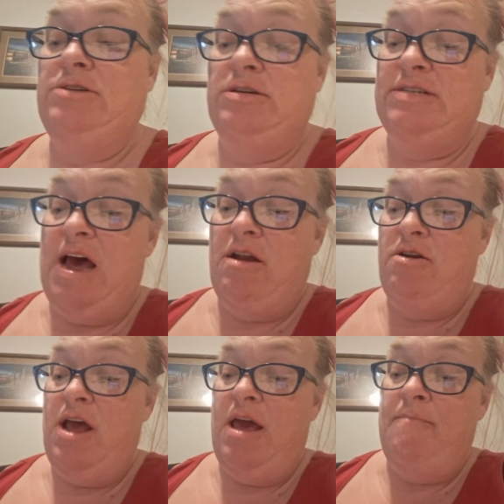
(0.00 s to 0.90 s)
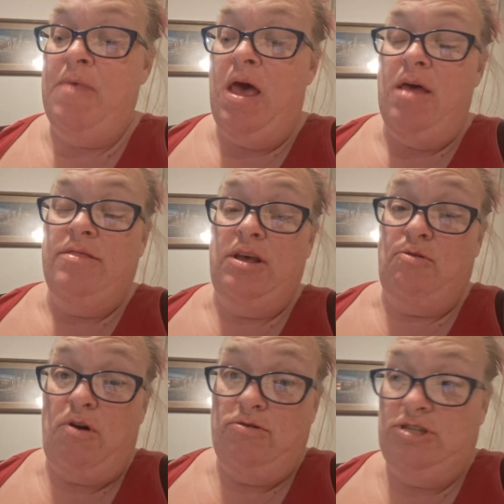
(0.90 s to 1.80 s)
so Saturday, the
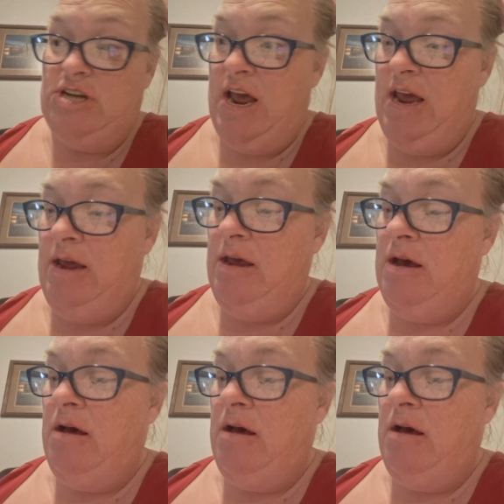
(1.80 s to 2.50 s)
crochet,